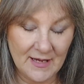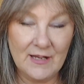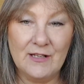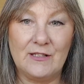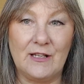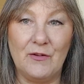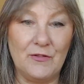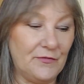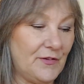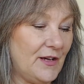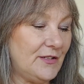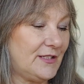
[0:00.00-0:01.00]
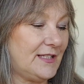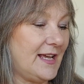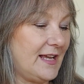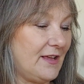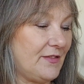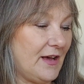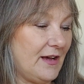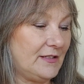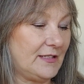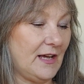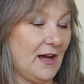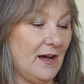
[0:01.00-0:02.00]
So the first thing
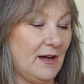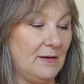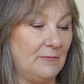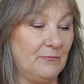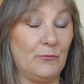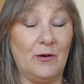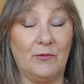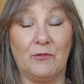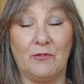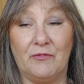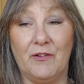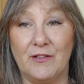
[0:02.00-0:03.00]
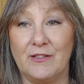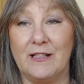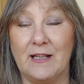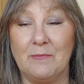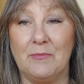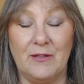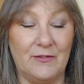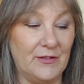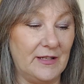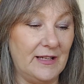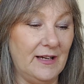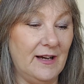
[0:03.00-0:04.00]
that well, not the first thing, but
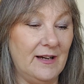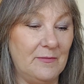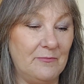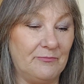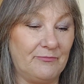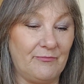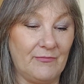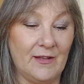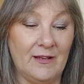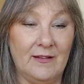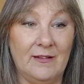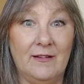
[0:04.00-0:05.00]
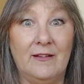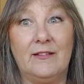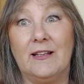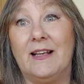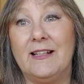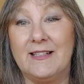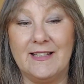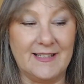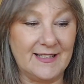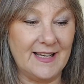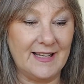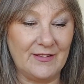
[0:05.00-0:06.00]
the latest
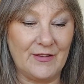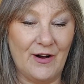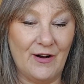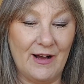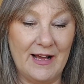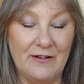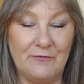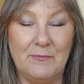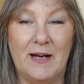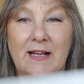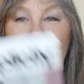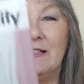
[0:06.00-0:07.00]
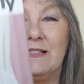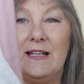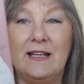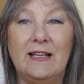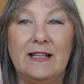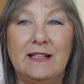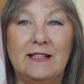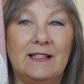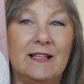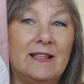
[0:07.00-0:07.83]
thing that I have made is